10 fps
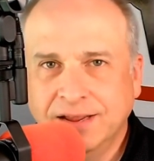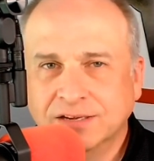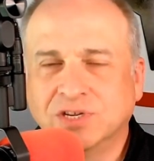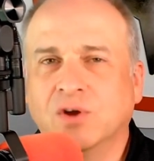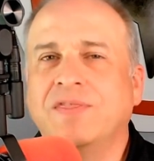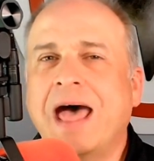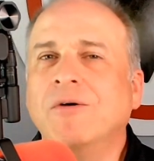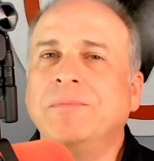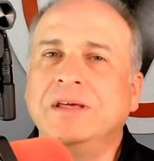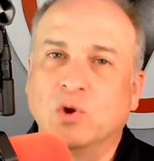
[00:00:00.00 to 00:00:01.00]
So that
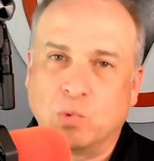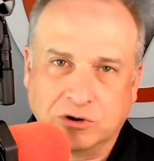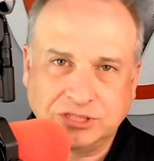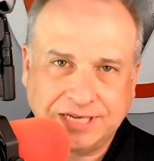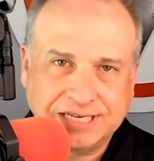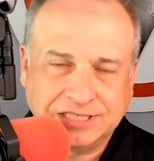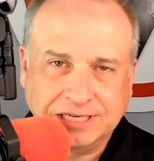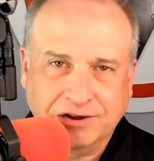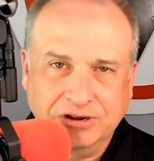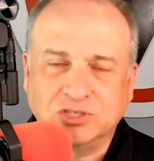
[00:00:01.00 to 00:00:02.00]
would be the worst case scenario.